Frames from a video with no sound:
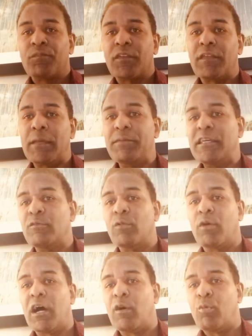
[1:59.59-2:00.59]
They beat
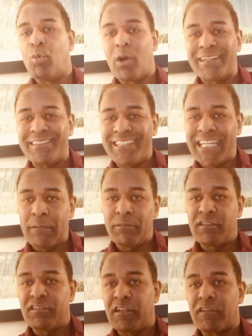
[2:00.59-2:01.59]
one team
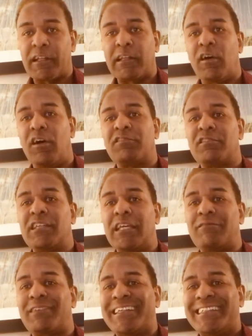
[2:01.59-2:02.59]
this year. They lost to
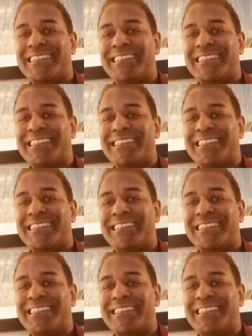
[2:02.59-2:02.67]
teams like